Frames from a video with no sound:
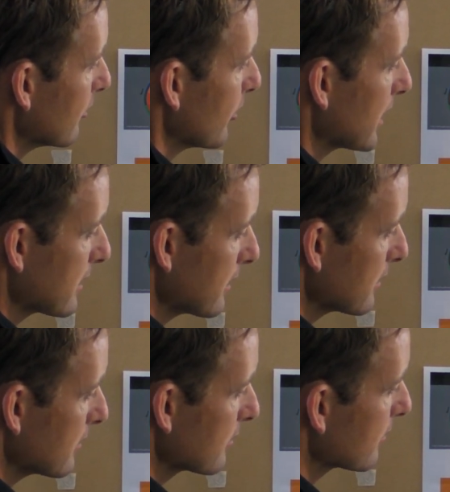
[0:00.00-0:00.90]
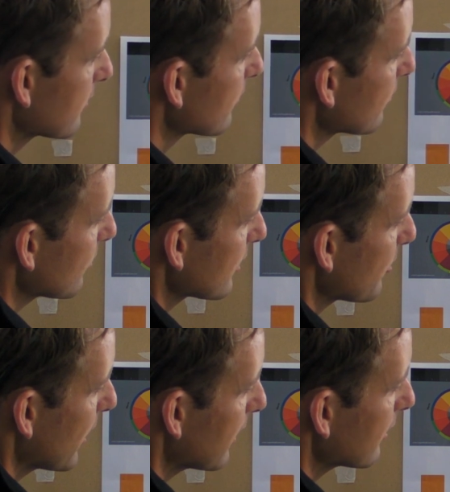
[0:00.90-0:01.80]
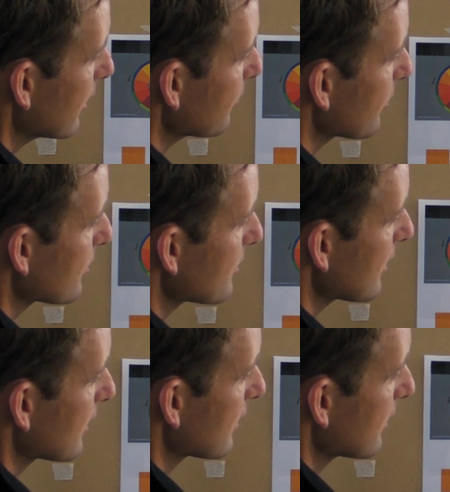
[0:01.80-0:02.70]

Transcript: mixes with the palette knife because the